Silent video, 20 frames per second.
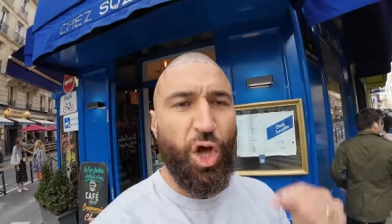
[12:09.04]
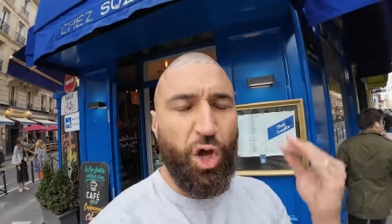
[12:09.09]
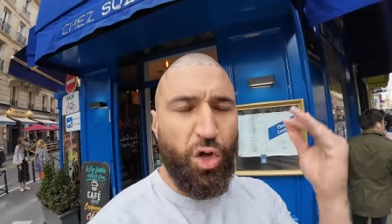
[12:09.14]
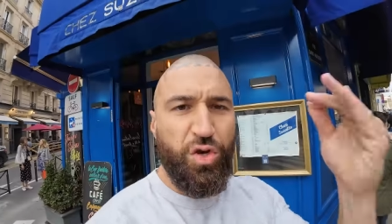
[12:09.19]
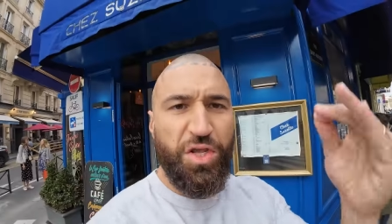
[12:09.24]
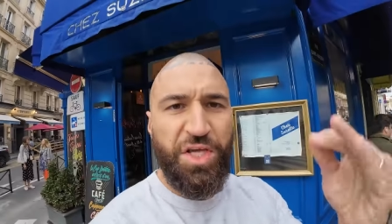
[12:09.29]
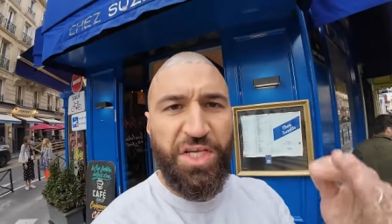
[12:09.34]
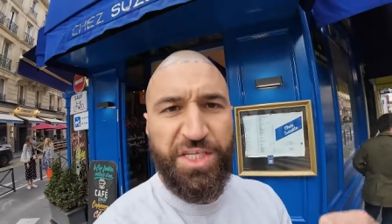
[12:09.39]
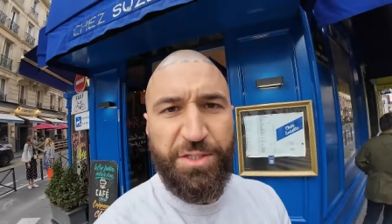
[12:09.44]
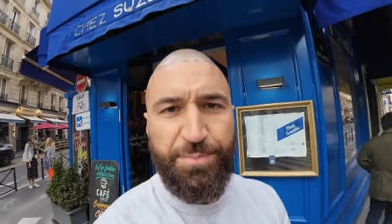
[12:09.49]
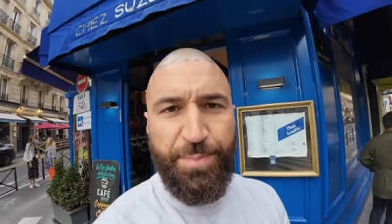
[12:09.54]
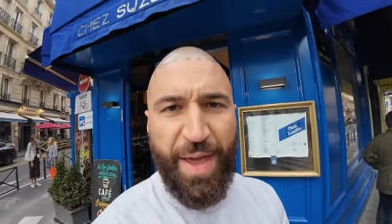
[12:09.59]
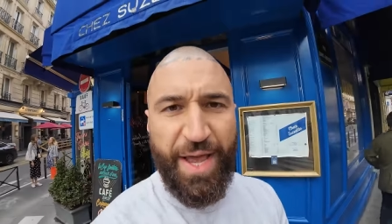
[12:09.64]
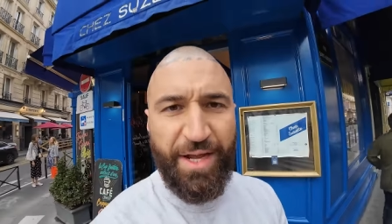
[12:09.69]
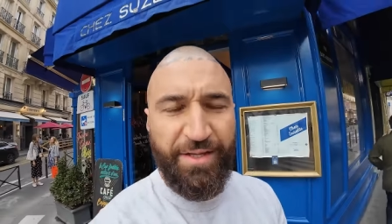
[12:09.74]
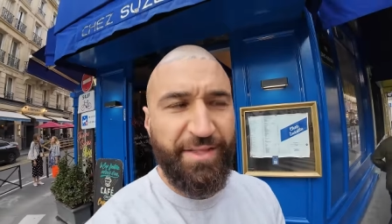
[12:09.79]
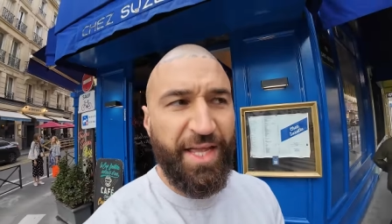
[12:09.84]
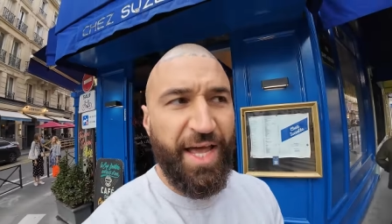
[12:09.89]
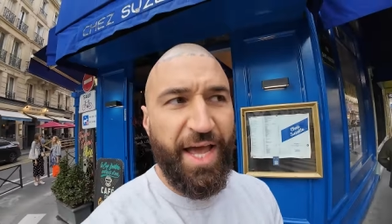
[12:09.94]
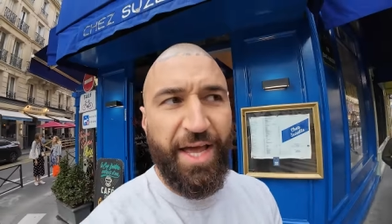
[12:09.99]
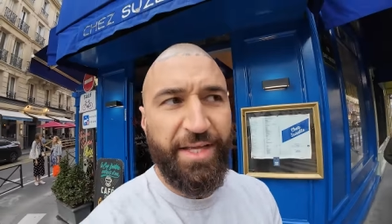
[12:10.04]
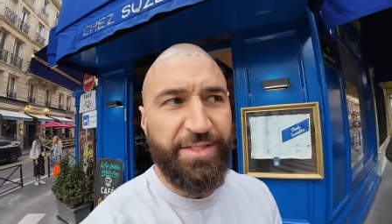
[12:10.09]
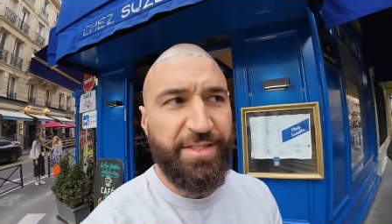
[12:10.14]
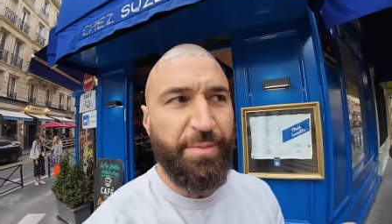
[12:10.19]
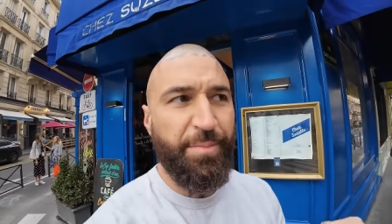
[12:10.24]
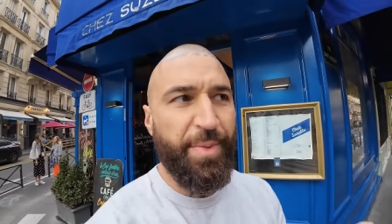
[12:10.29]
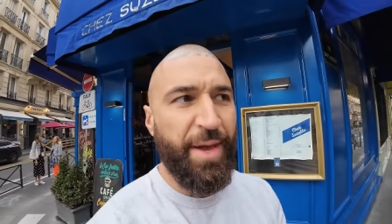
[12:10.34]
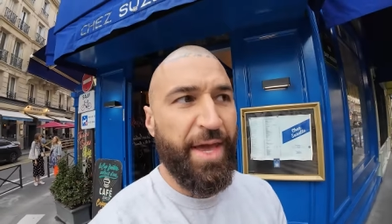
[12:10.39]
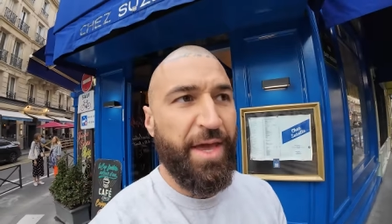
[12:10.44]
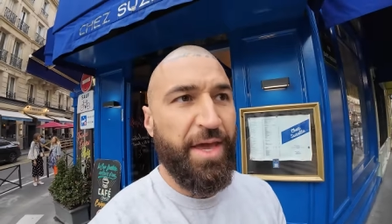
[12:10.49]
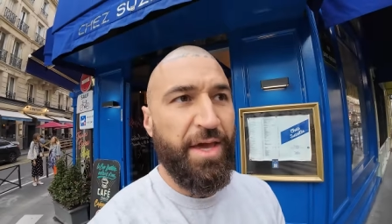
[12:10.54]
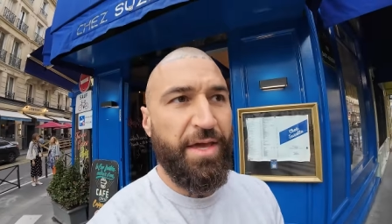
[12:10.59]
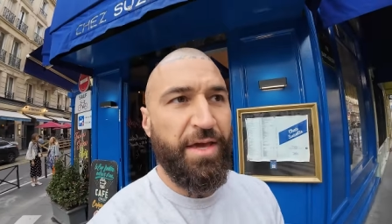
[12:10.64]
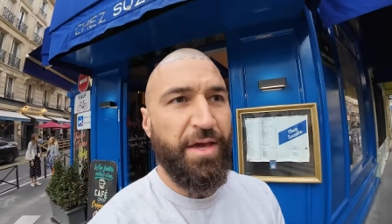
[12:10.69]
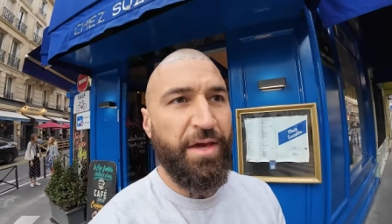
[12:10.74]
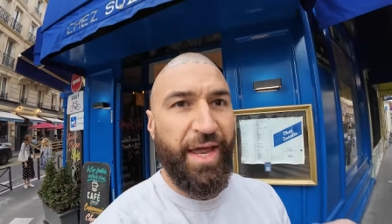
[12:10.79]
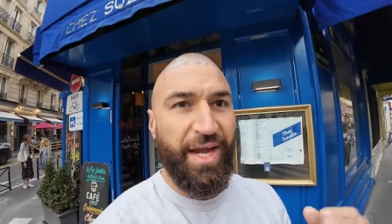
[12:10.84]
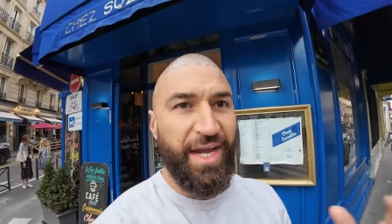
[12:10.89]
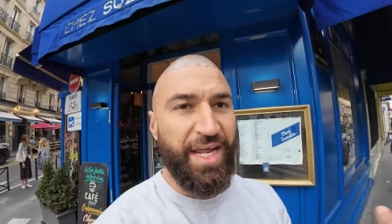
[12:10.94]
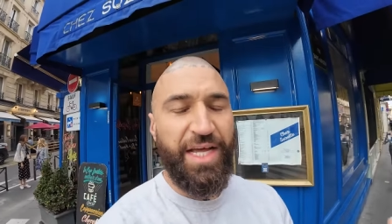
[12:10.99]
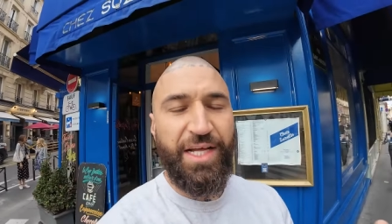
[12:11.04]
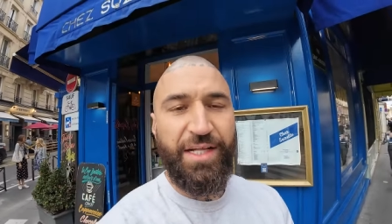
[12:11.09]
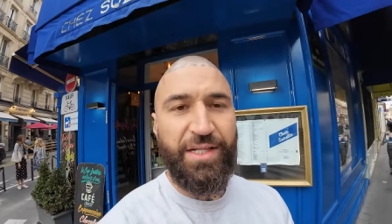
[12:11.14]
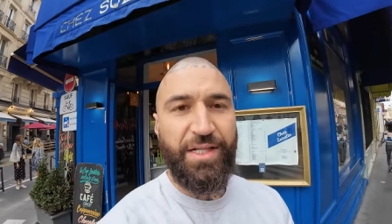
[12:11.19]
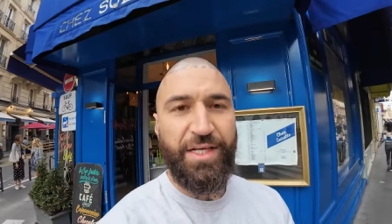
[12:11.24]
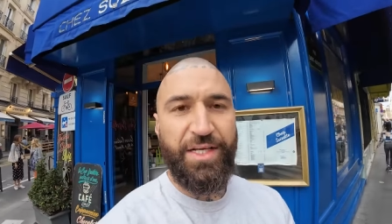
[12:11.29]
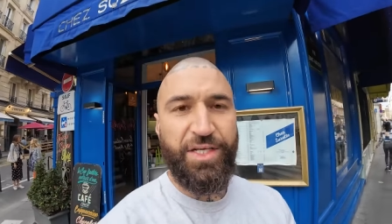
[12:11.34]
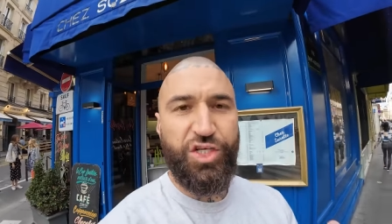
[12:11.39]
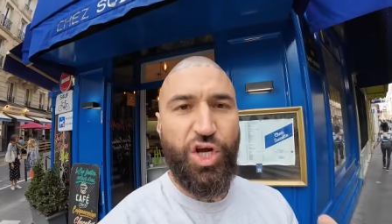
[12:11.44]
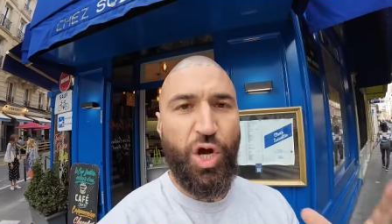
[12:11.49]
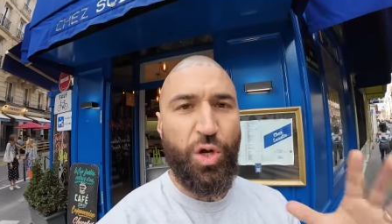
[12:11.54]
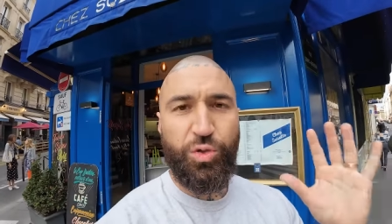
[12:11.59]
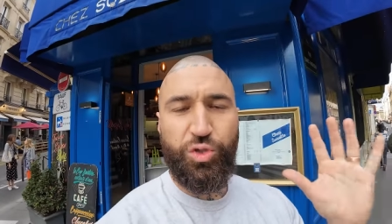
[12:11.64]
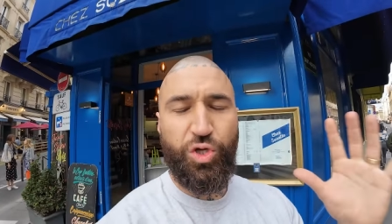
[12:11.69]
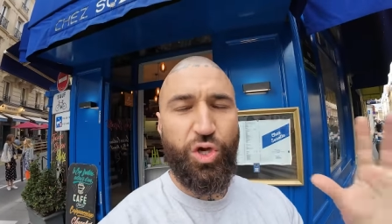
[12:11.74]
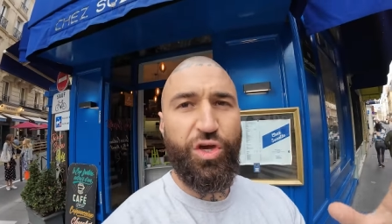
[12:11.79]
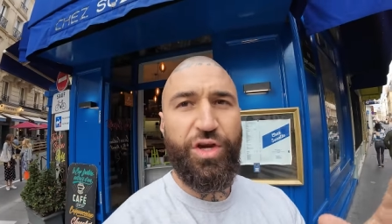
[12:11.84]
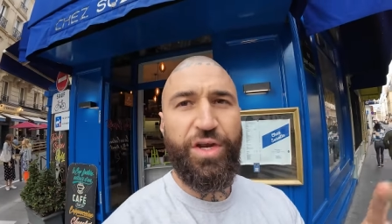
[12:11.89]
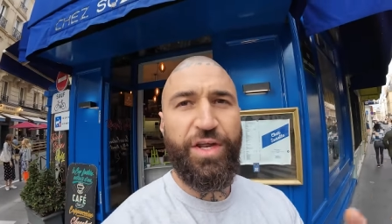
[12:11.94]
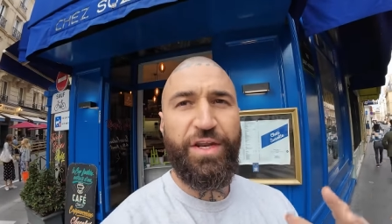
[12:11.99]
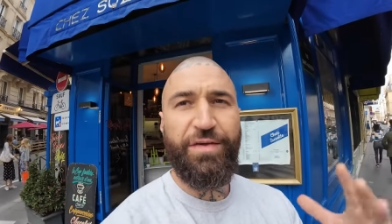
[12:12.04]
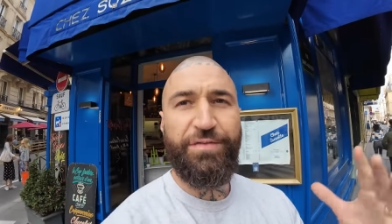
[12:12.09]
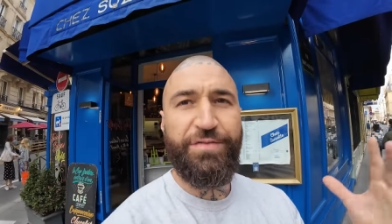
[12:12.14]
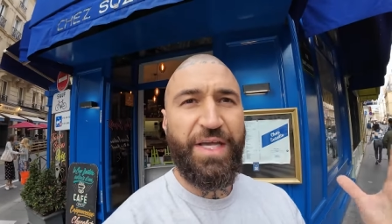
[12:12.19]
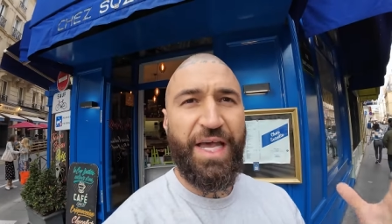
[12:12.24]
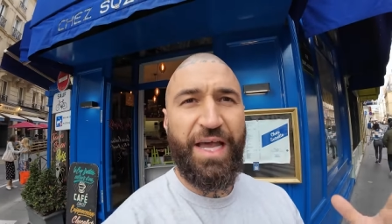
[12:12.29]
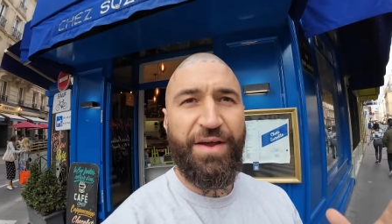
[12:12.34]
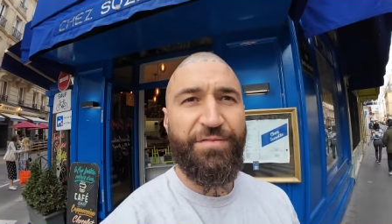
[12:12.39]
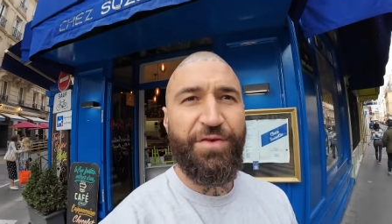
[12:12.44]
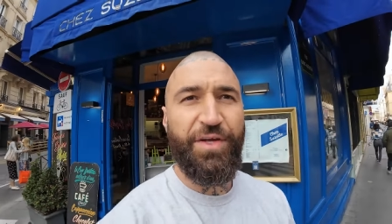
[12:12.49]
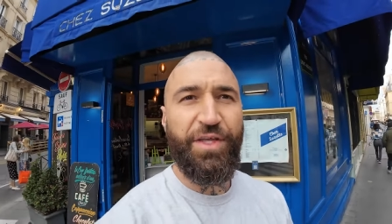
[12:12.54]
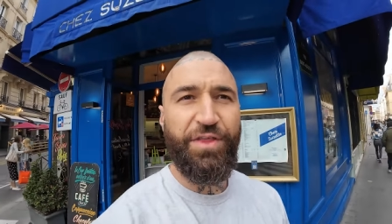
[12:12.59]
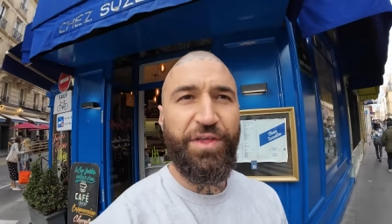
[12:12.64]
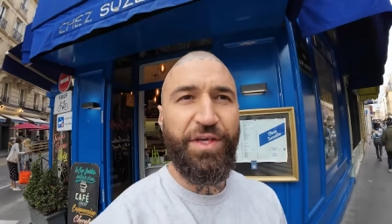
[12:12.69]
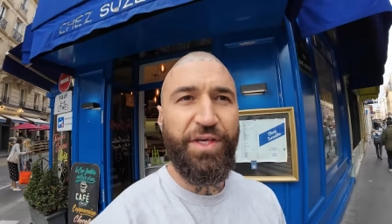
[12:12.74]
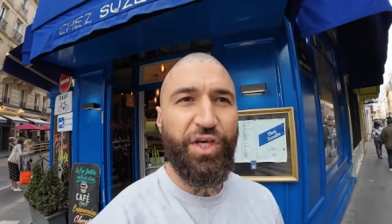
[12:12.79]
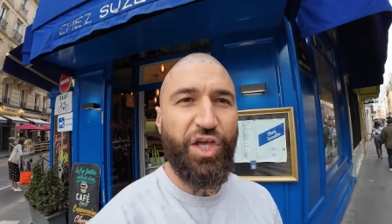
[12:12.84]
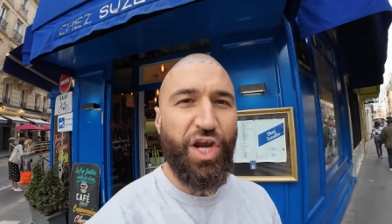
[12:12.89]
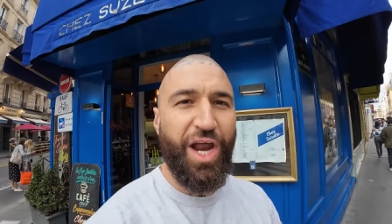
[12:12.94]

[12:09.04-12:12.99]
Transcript: don't expect there to be an English alternative to everything.